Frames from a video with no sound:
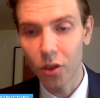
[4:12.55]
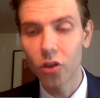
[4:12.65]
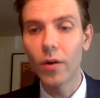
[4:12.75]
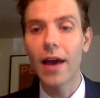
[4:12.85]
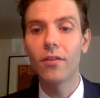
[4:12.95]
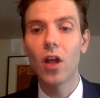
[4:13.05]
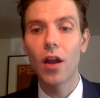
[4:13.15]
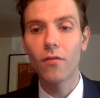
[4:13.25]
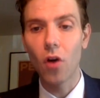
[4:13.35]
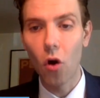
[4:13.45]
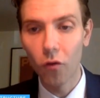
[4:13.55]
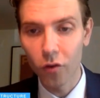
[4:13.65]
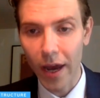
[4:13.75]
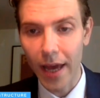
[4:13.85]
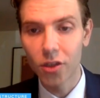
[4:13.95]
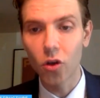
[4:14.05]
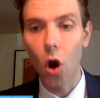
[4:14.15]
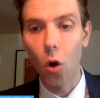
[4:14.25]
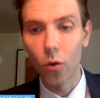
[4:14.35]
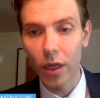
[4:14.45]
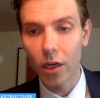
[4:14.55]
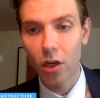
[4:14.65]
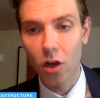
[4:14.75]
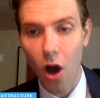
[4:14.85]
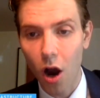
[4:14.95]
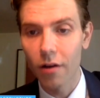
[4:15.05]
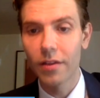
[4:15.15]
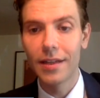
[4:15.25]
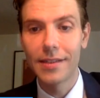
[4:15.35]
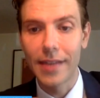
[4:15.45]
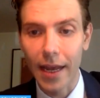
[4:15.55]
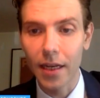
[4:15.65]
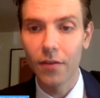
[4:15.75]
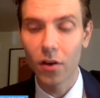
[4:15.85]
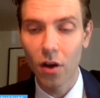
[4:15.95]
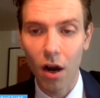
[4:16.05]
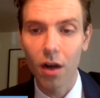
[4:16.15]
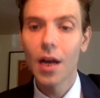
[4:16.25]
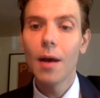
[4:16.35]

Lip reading: You don't have a lot of overhead to owning a car, the debt of a car.